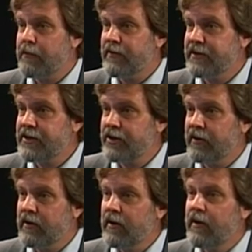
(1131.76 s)

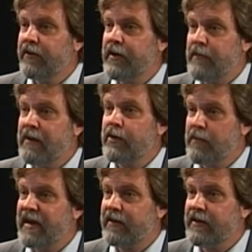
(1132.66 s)
position, they'd be able to
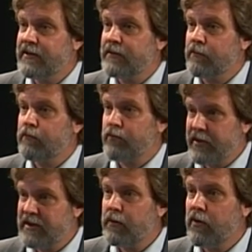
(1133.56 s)
make these
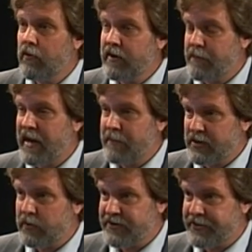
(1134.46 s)
principal-only
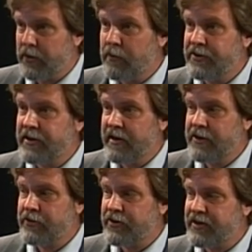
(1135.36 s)
payments with 0%
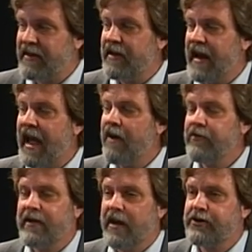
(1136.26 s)
interest, and then
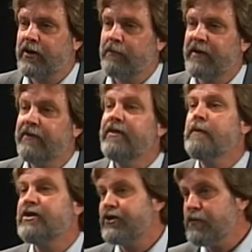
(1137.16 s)
after that term, give them
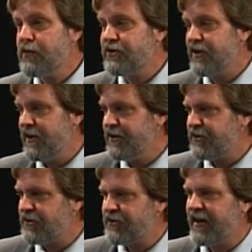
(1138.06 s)
a 2%
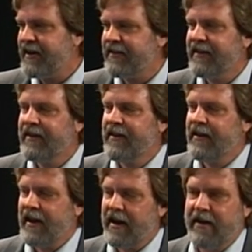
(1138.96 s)
interest rate
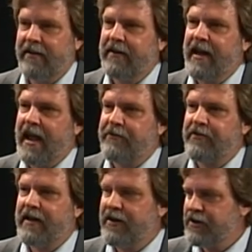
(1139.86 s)
after
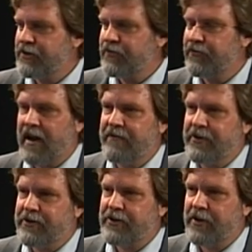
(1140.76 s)
that initial
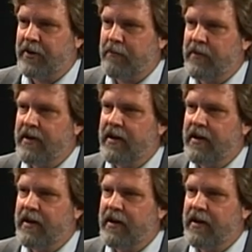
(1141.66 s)
5-year term.